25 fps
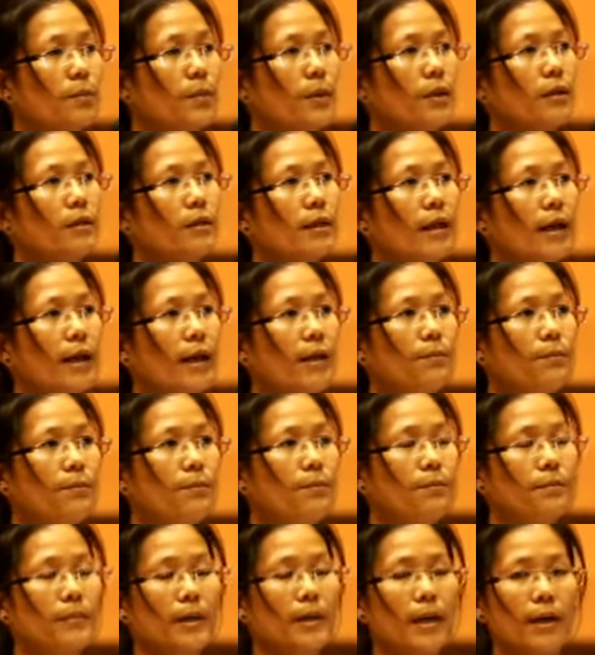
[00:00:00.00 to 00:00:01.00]
coming,
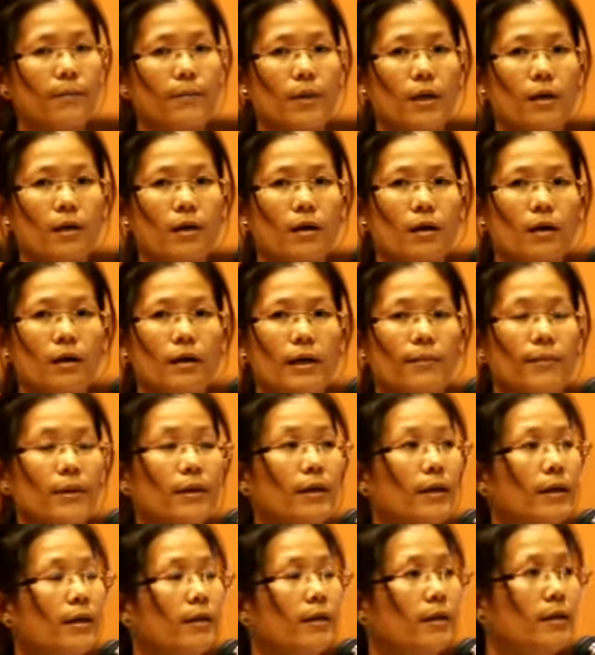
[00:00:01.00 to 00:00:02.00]
but the
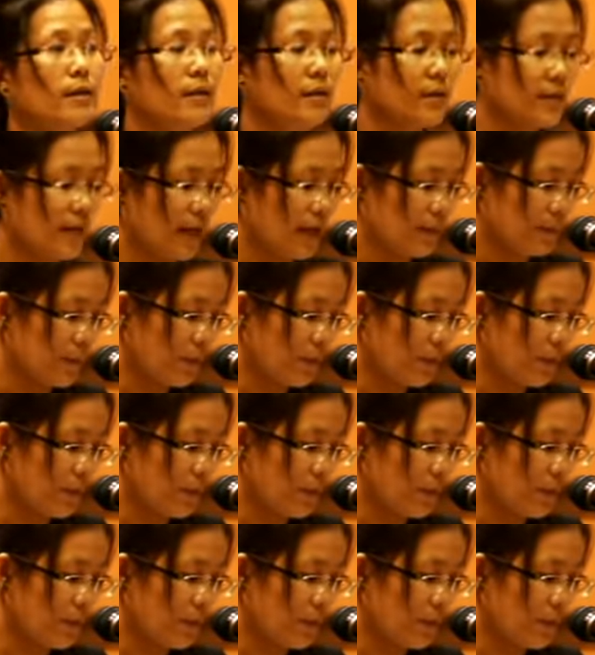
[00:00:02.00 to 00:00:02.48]
workers,